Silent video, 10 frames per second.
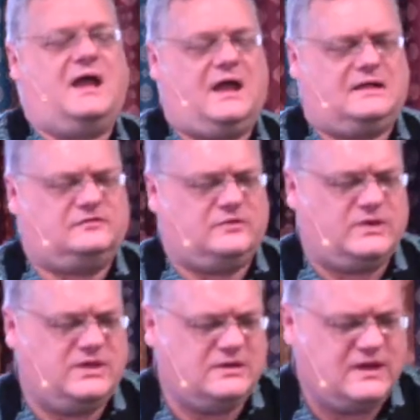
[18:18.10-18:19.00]
And so
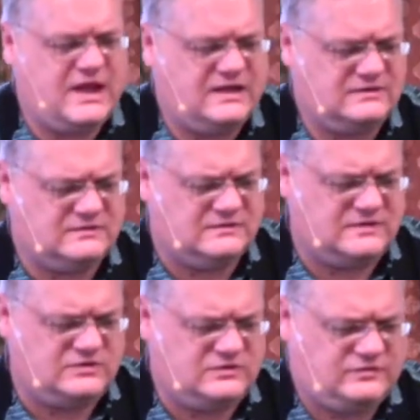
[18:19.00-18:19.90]
here at
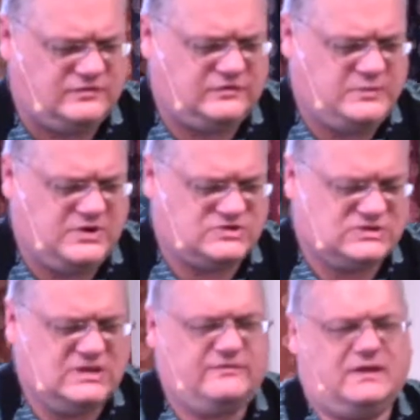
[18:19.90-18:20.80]
Centers for Spiritual
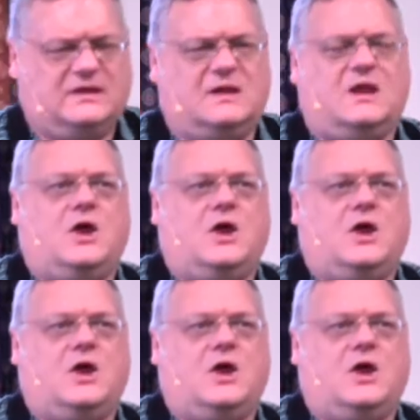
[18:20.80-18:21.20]
Living,